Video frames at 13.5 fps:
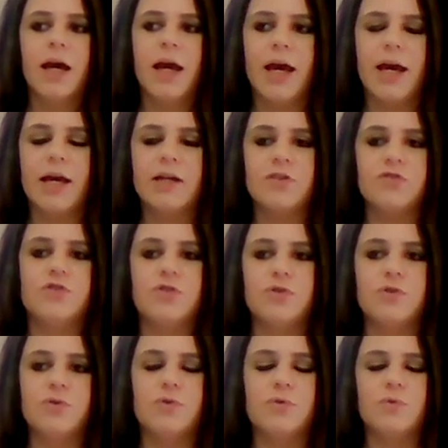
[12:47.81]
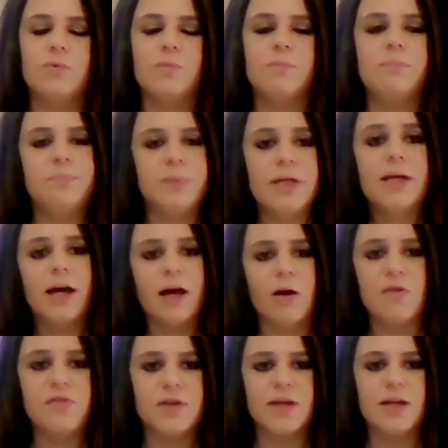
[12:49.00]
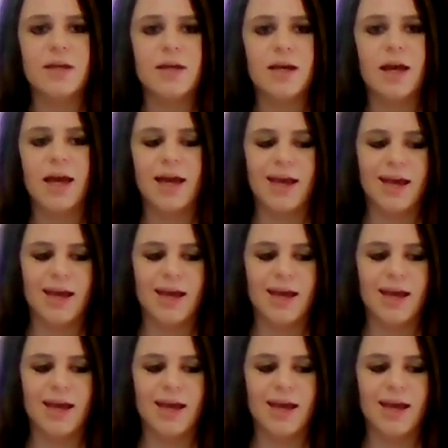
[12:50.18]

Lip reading: And to be healthy